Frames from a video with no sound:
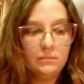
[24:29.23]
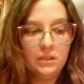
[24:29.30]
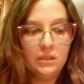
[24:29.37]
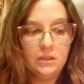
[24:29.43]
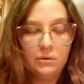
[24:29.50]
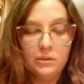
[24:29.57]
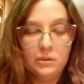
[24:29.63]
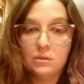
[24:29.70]
You
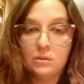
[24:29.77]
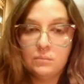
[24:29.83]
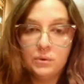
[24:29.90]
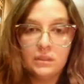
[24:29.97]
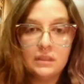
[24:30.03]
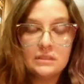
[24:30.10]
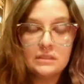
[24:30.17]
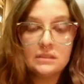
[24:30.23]
know, you could
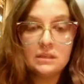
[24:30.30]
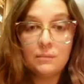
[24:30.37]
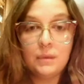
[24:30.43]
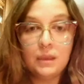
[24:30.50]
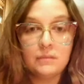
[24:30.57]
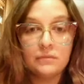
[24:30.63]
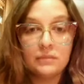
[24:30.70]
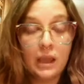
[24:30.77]
put this in a
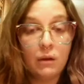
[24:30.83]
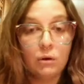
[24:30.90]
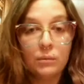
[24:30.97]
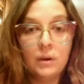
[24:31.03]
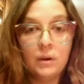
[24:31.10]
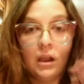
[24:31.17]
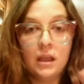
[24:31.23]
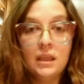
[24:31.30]
big flower
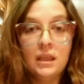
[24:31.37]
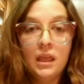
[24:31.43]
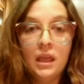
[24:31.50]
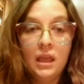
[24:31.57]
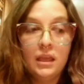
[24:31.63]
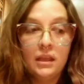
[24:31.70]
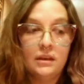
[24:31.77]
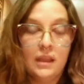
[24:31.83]
pot
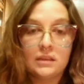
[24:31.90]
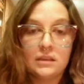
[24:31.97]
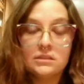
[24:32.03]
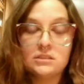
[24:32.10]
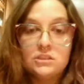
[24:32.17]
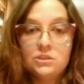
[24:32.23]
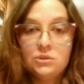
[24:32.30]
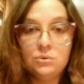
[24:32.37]

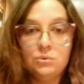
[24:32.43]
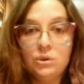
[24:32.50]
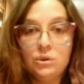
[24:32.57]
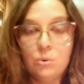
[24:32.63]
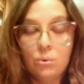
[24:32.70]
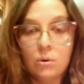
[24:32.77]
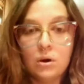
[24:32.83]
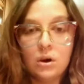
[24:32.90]
next to
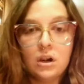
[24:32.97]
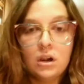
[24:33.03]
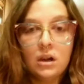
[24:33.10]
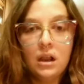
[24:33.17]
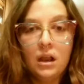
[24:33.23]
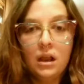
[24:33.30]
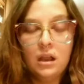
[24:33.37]
your